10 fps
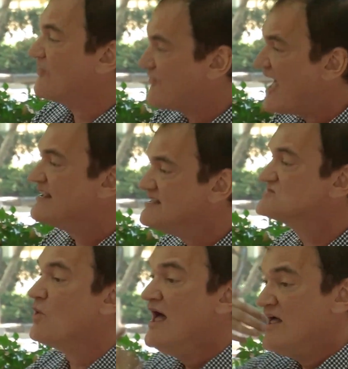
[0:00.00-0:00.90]
it. That
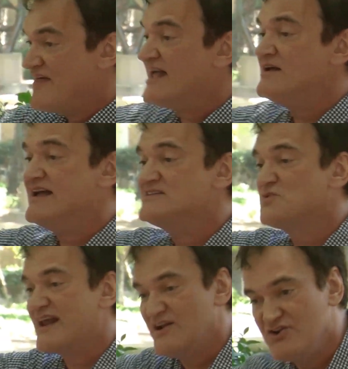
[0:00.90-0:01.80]
is
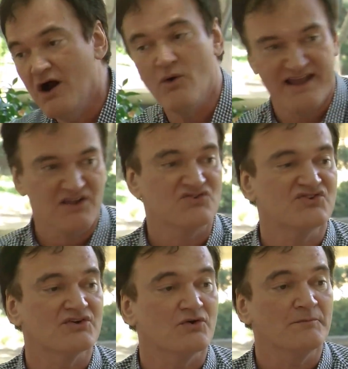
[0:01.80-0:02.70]
what I know I can
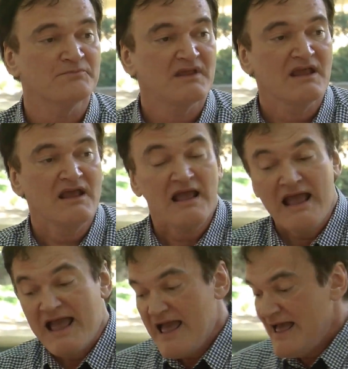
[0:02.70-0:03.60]
do.
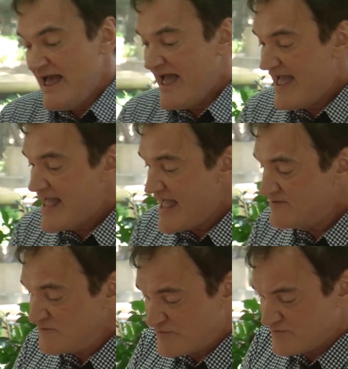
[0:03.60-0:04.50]

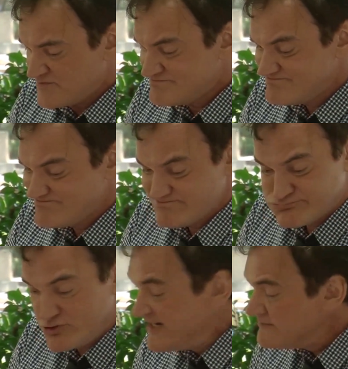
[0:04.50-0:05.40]
And
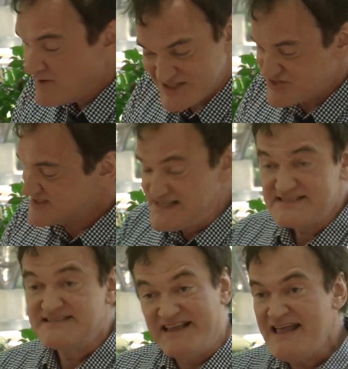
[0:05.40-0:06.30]
pretty much
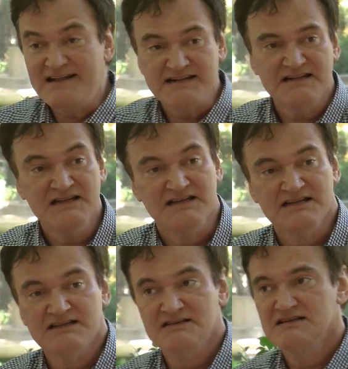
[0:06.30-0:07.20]
since then,
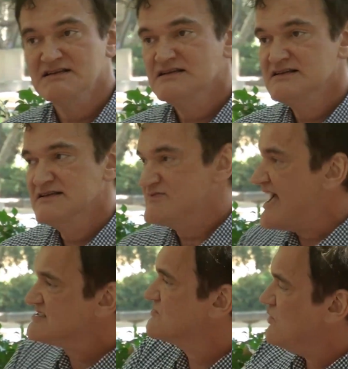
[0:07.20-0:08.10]

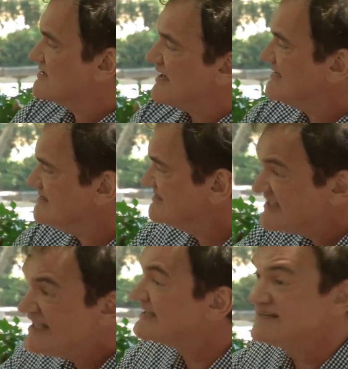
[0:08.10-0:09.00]
that's what I
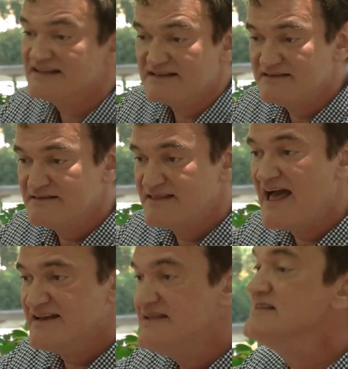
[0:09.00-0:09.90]
did. And
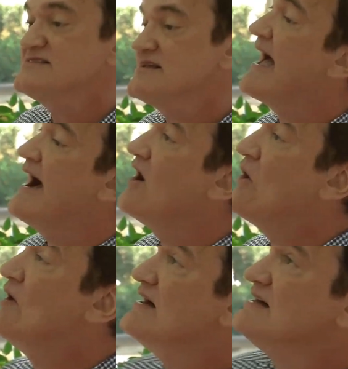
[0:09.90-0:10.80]
that is
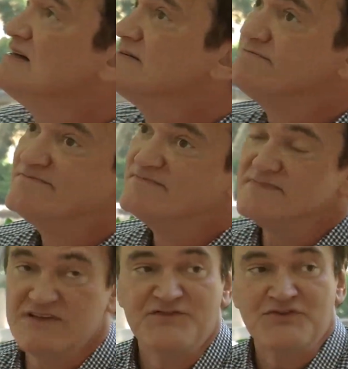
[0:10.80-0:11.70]
how,
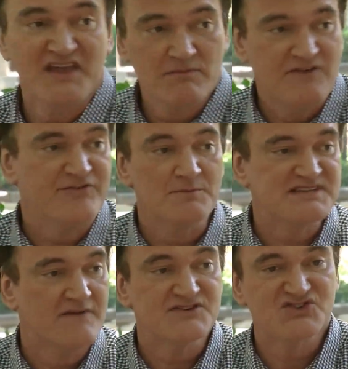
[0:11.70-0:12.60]
if you think my films
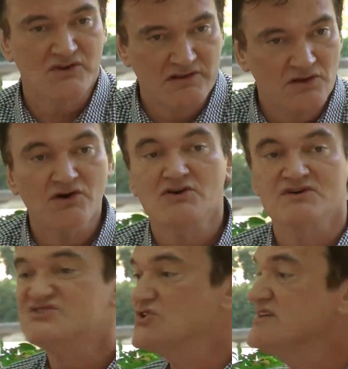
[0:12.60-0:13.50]
have a certain look
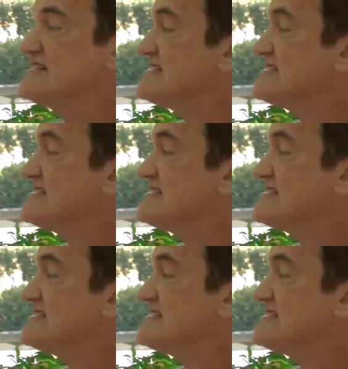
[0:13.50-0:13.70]
or a certain